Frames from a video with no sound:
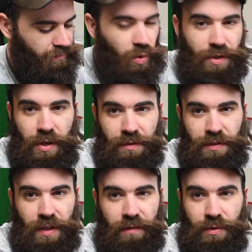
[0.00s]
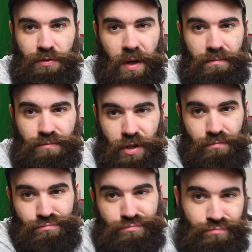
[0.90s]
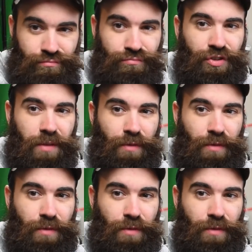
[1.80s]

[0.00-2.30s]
Or don't, it's your life, do what you want, you know? Step